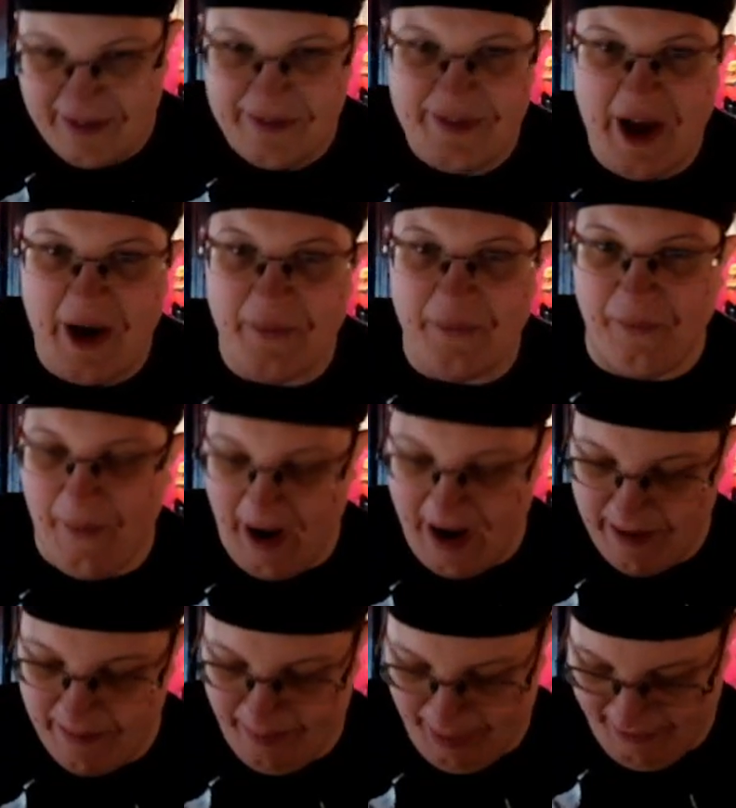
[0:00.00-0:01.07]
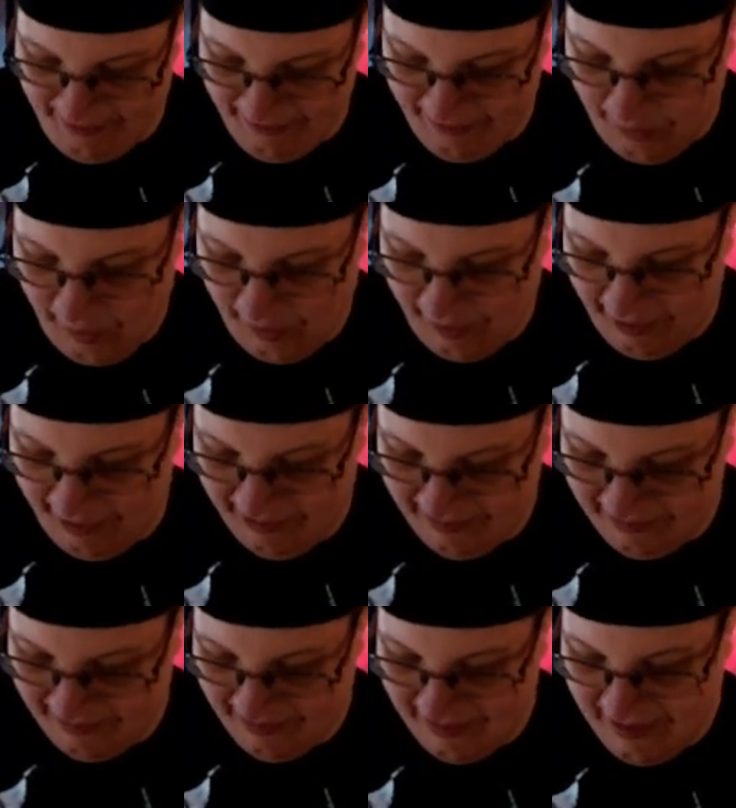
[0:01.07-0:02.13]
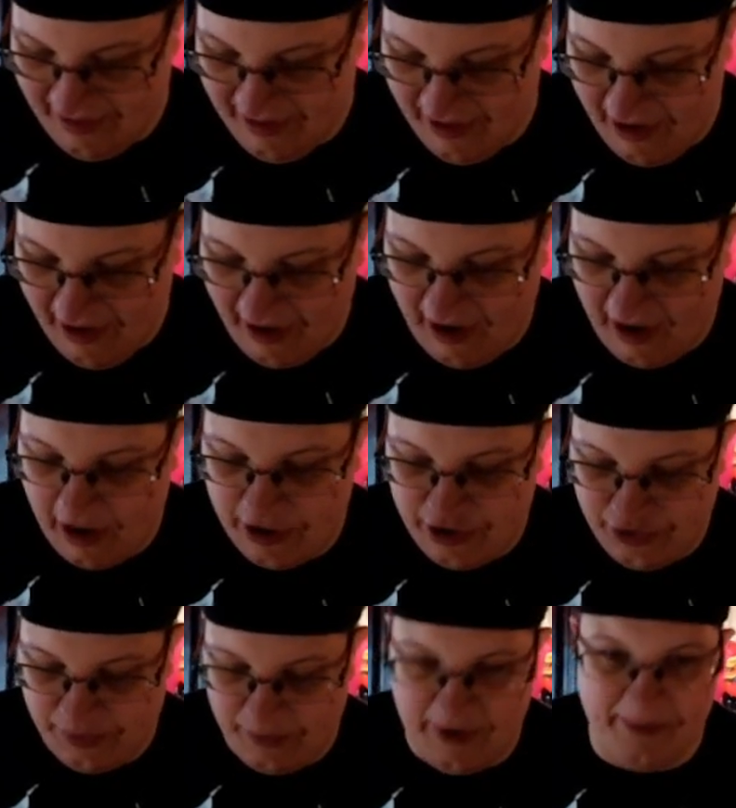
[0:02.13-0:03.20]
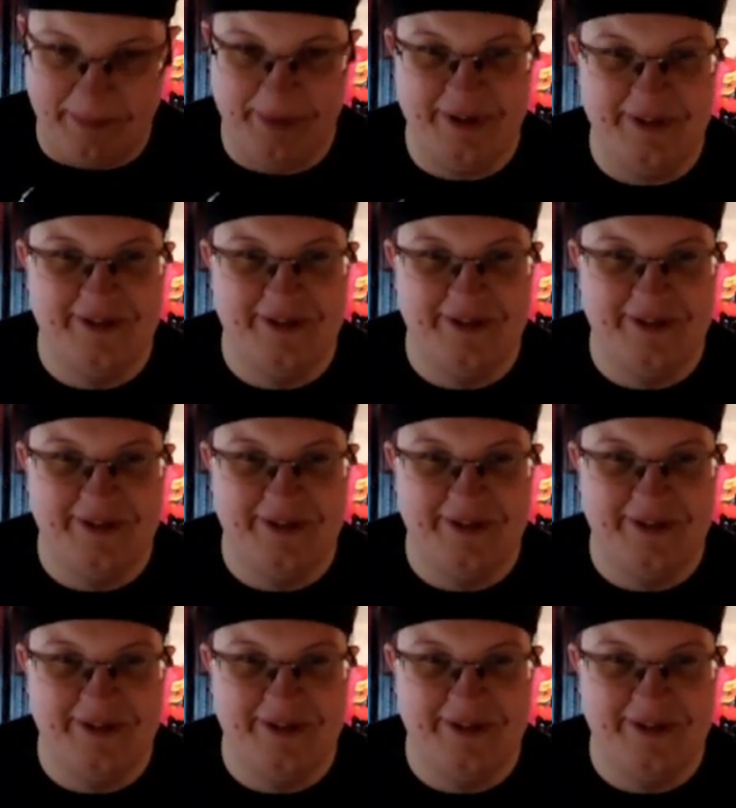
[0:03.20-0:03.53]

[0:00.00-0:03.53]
that right before our trip